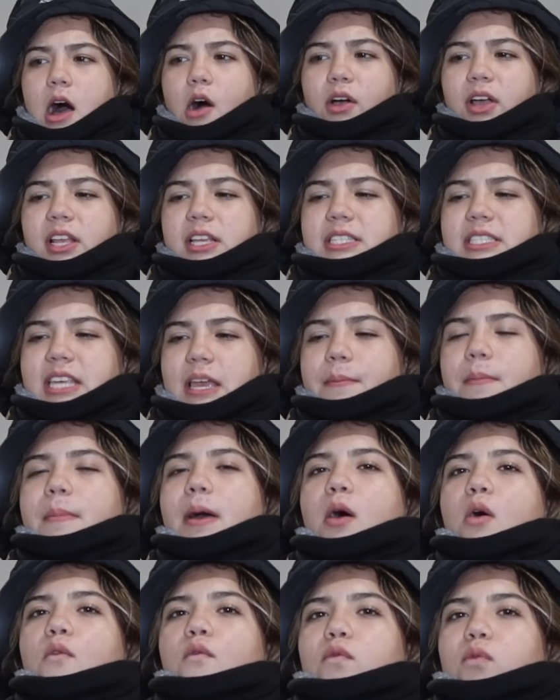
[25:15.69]
I'll get the same
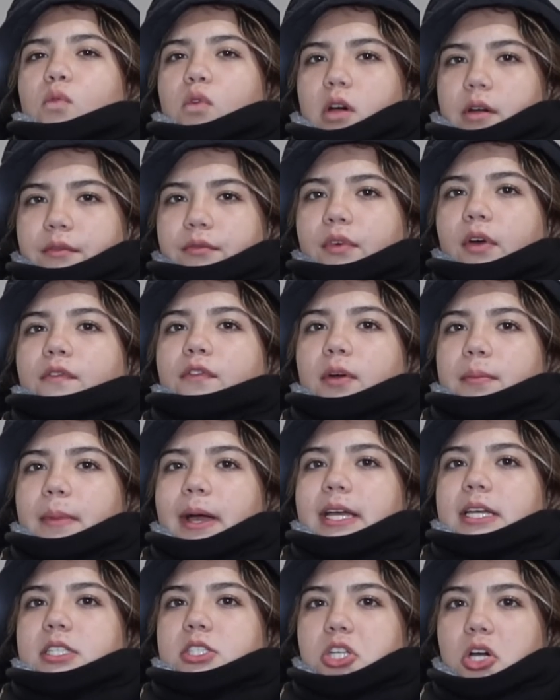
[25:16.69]
amount of warmth from
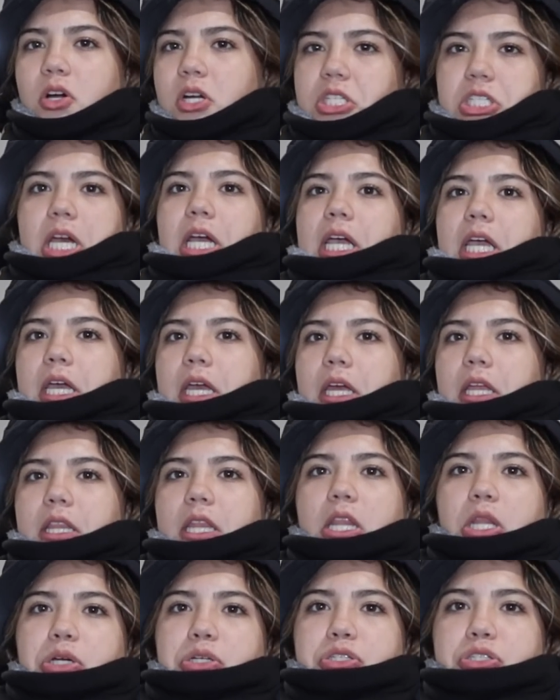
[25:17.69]
my Zara jacket
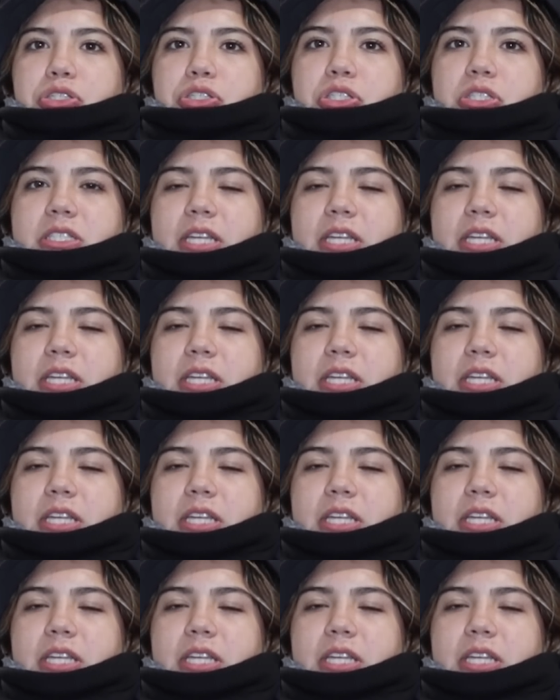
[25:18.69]
that looks